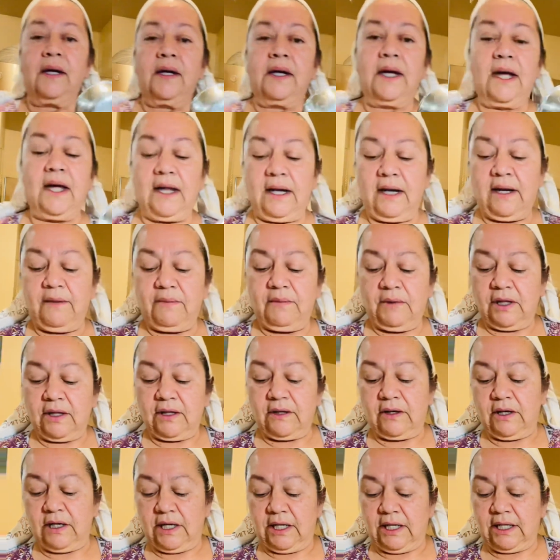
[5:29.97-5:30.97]
And I'm just
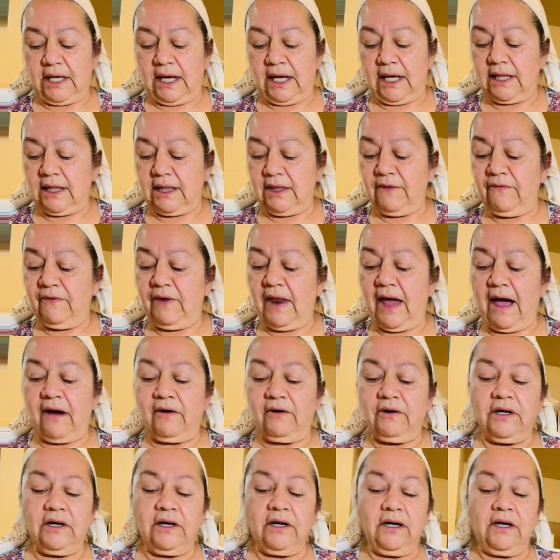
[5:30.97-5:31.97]
going to take the
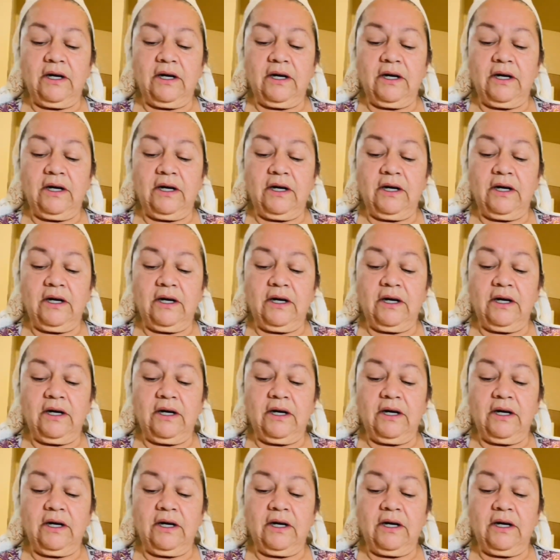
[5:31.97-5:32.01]
flour